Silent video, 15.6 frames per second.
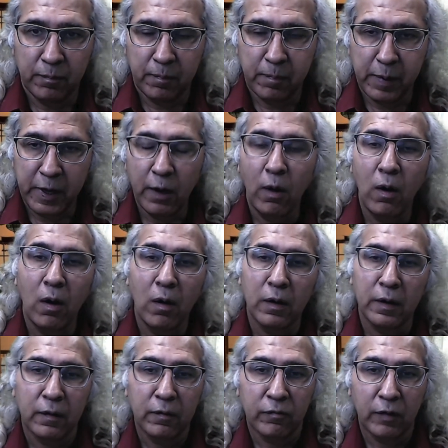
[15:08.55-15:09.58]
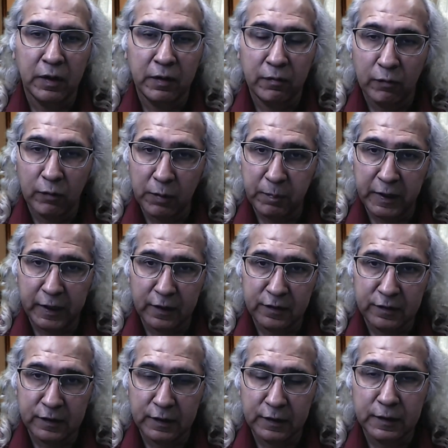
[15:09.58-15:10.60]
beyond what would be
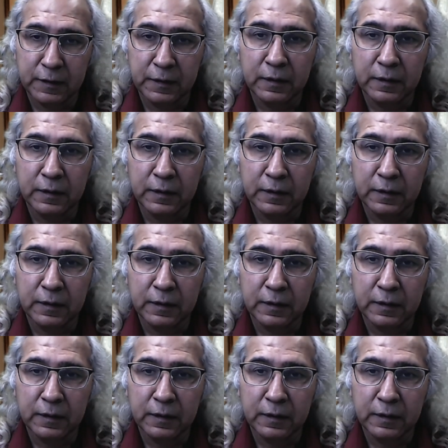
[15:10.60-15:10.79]
considered